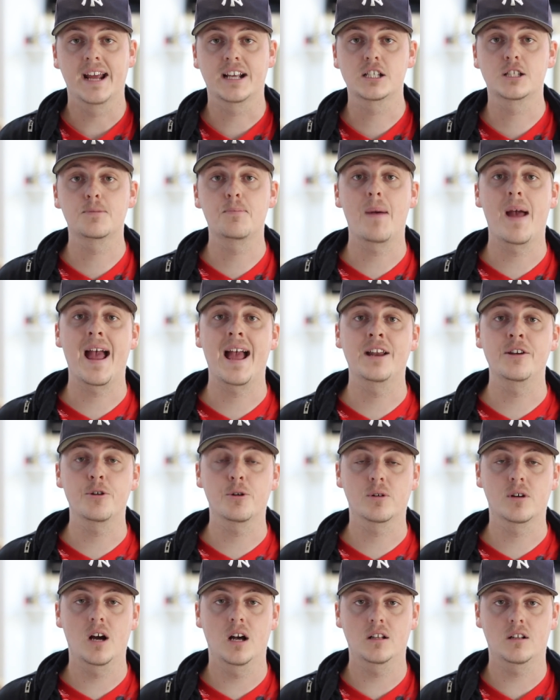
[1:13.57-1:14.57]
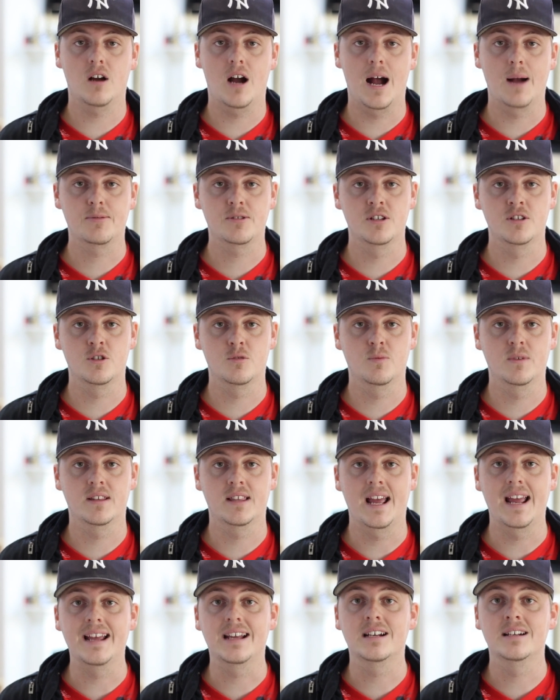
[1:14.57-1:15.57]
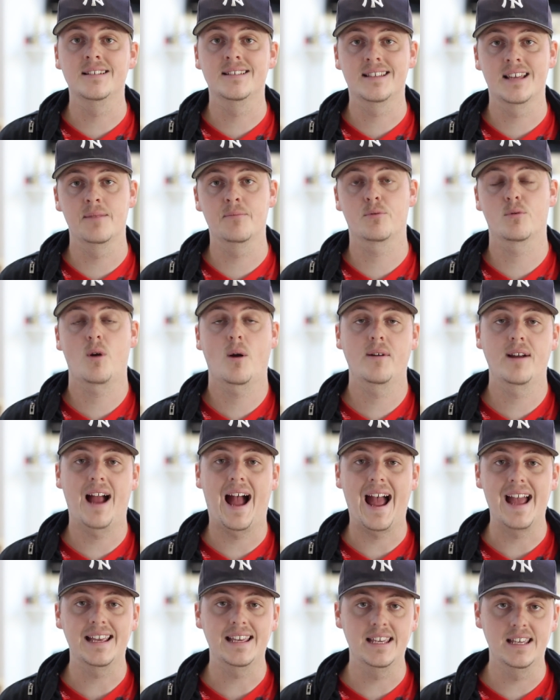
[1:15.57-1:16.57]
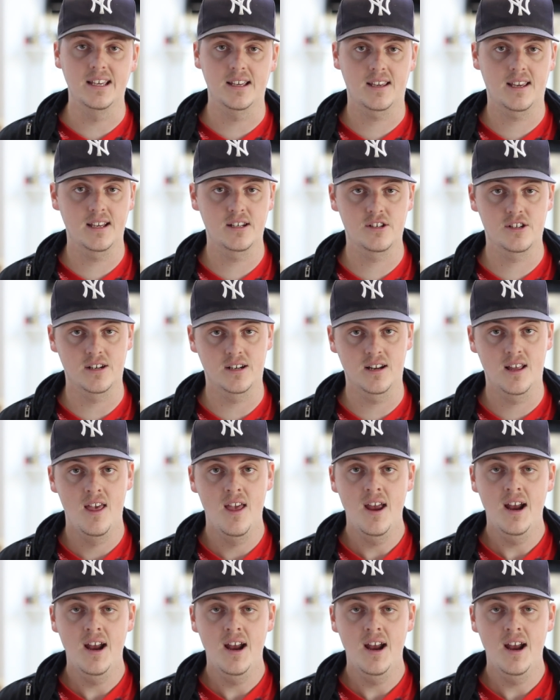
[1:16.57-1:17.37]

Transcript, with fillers: expand your color options with a contemporary IKEA kitchen.